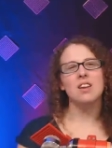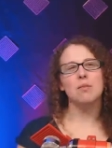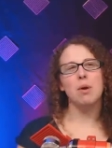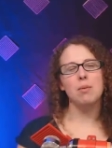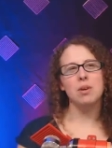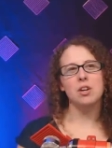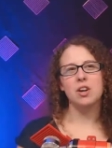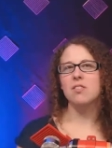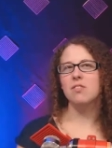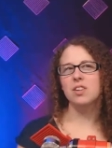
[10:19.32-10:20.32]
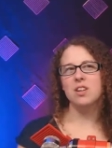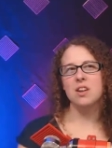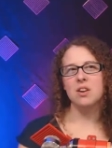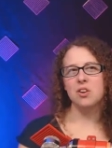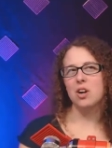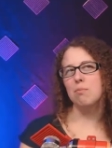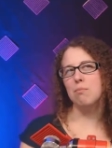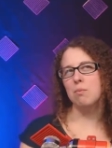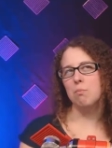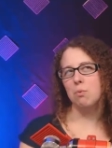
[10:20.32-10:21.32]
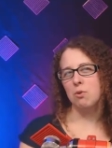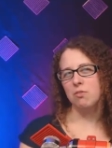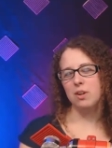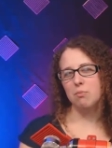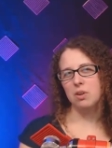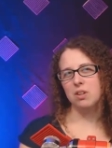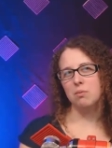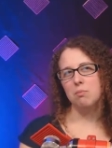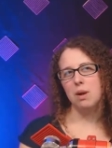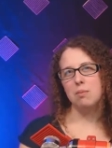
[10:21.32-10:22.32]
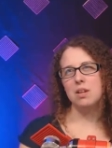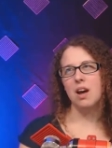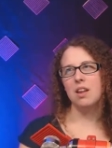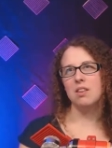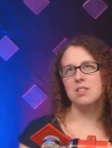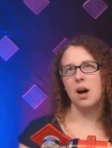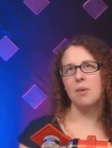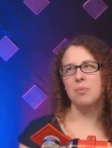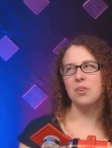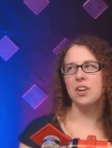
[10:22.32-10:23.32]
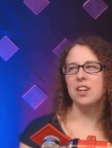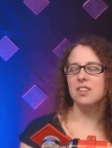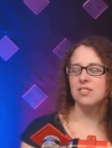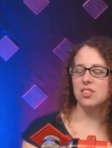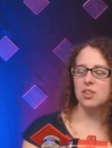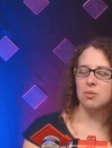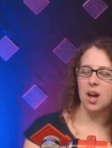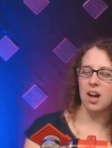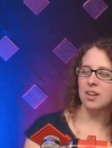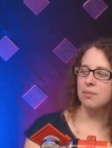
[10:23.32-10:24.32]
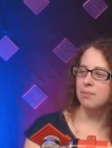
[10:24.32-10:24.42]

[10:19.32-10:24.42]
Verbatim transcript: probably a great villain and a great movie, but maybe not in the top three. So not... I